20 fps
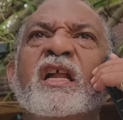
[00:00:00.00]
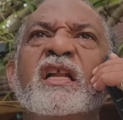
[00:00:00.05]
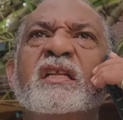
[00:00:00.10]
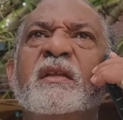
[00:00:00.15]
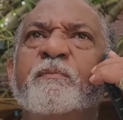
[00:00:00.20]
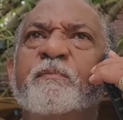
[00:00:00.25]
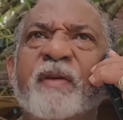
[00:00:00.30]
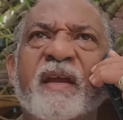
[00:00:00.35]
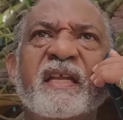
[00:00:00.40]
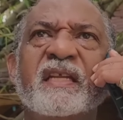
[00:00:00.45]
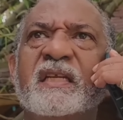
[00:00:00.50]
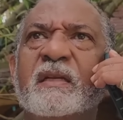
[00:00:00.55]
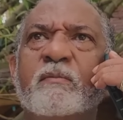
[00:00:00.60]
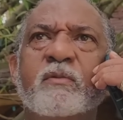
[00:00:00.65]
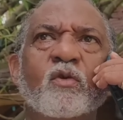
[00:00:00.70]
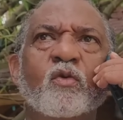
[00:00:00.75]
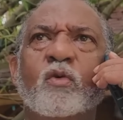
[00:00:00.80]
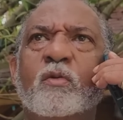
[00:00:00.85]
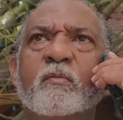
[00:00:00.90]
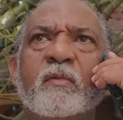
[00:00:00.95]
dependable
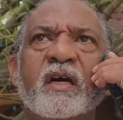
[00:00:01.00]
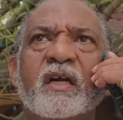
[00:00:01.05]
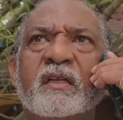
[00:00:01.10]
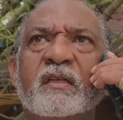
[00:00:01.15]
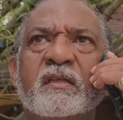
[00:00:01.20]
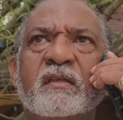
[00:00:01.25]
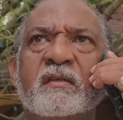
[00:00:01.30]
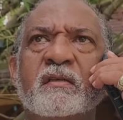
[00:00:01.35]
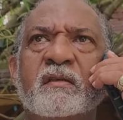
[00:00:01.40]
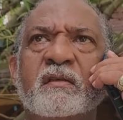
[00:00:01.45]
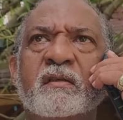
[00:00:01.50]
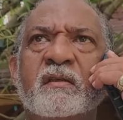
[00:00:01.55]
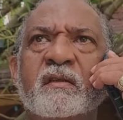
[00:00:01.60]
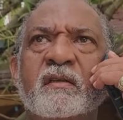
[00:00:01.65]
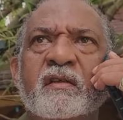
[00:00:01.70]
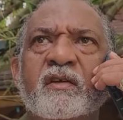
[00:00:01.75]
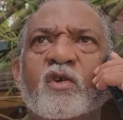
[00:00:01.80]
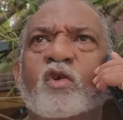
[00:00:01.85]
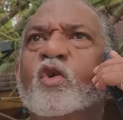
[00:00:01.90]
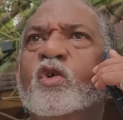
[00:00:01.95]
woman.
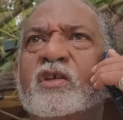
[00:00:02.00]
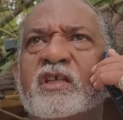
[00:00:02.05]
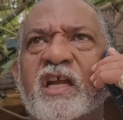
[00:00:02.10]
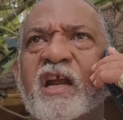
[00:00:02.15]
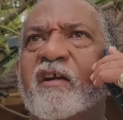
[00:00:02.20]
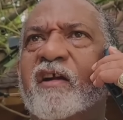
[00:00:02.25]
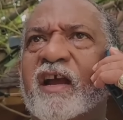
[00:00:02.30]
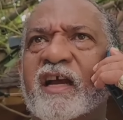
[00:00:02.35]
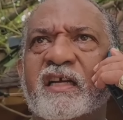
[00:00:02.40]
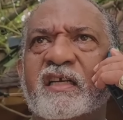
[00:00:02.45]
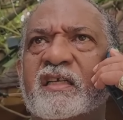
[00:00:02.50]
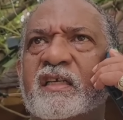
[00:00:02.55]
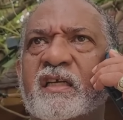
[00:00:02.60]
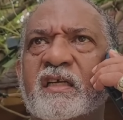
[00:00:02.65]
Good character.